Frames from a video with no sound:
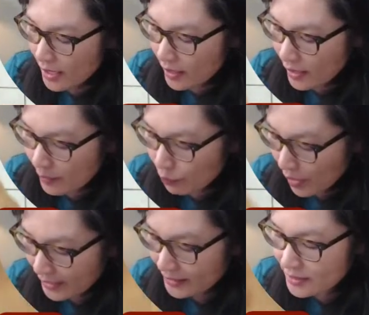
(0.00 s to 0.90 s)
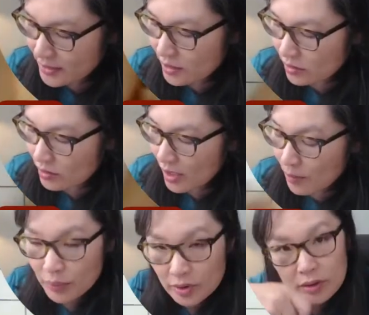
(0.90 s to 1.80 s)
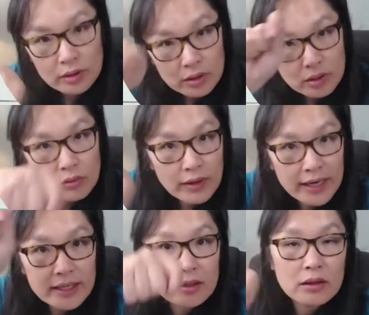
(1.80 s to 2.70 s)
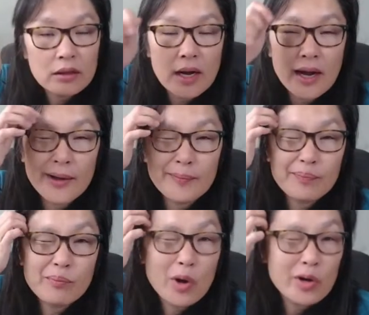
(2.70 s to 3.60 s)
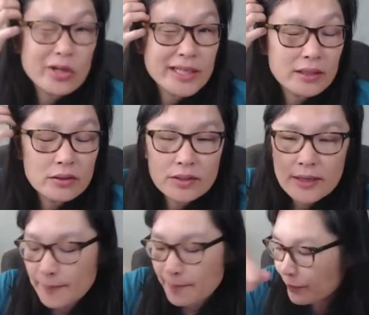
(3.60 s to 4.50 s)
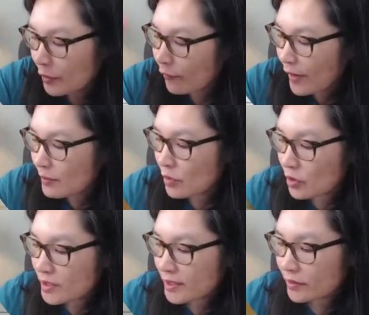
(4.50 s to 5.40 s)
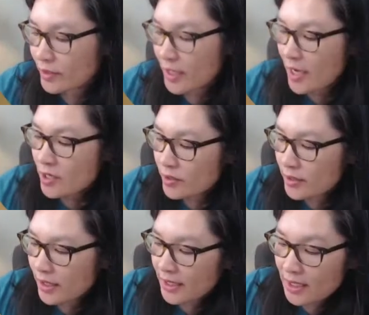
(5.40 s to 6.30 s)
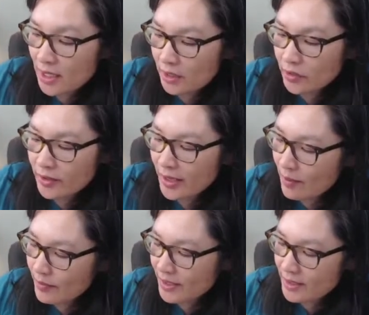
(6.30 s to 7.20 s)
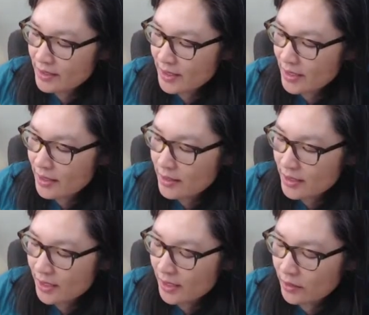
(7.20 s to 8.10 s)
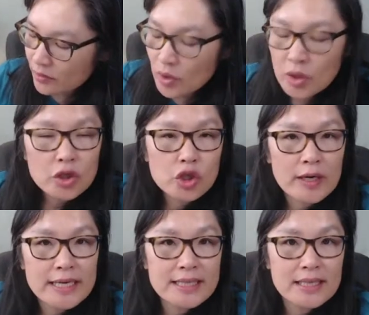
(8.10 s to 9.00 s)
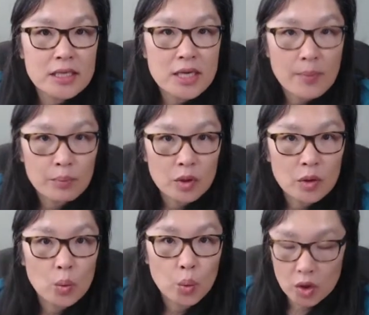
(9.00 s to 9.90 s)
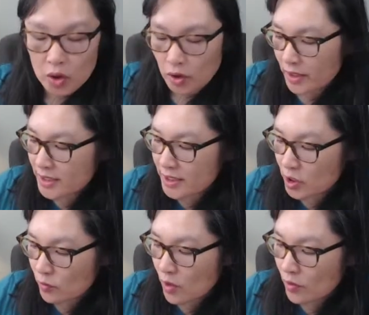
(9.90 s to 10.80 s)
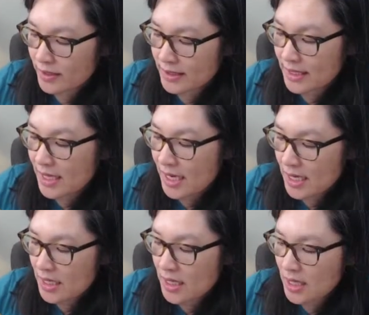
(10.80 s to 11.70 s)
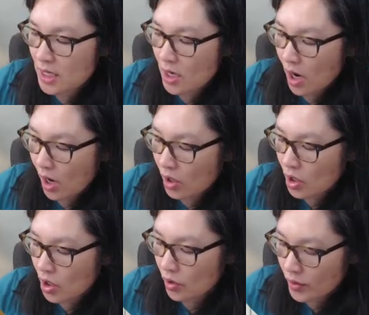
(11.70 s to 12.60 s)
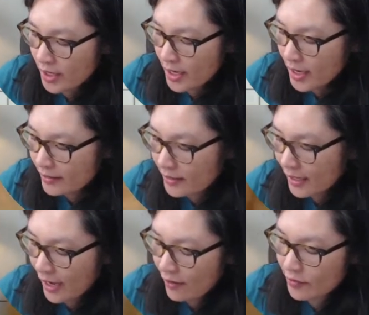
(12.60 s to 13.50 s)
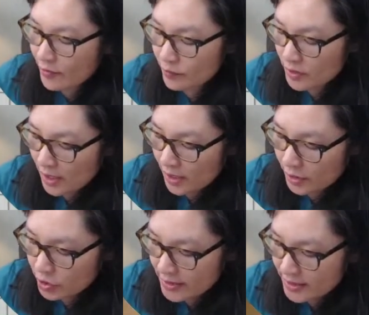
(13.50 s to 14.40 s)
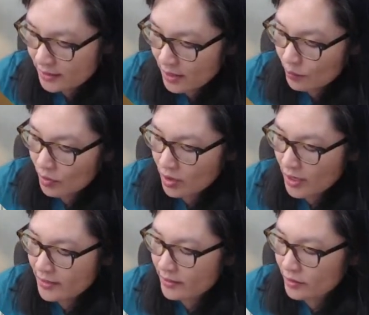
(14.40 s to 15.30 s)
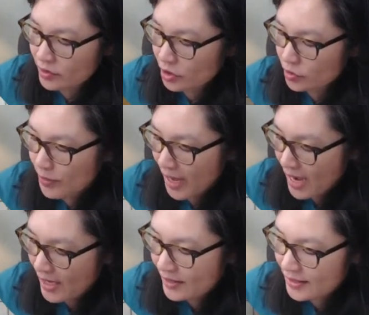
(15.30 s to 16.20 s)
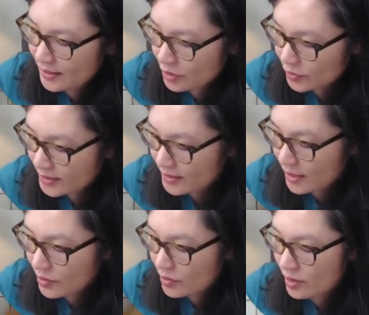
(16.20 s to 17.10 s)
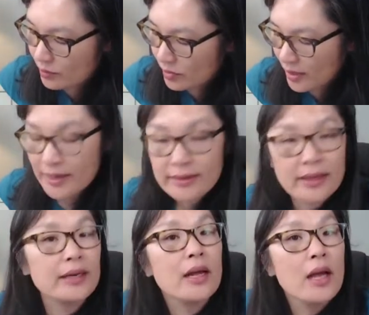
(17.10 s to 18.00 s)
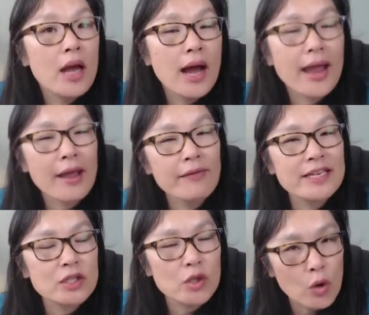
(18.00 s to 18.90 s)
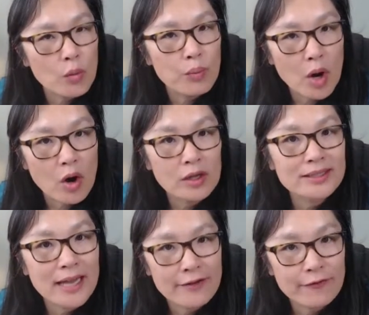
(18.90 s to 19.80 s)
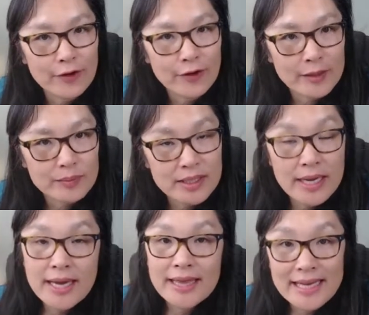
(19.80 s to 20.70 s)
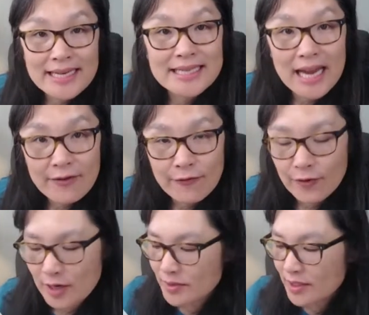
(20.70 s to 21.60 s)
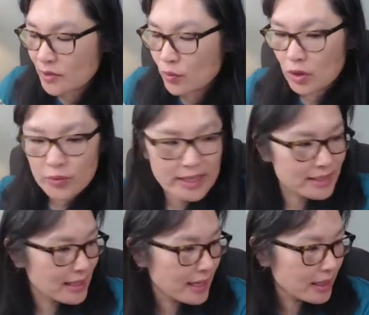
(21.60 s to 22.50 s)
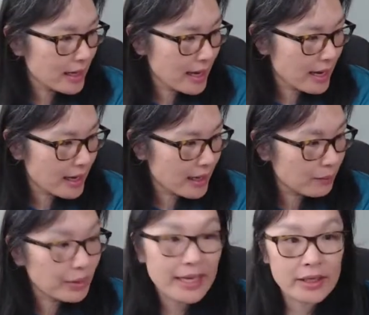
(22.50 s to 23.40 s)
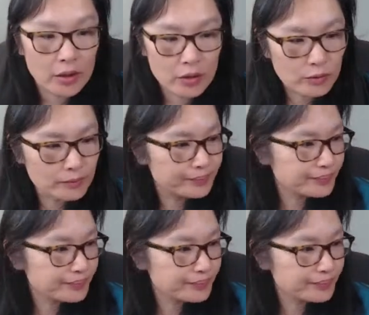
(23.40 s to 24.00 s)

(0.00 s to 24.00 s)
and practice their number, right? Their motor skills, their fine motor skills. They can color the abacus and then they can trace the number word 0, Z-E-R-O. And then I have them trace the number, and then there's a path, and then trace another number. And then I have these dough ball 10 frames. These 10 frames is where we could take a Play-Doh.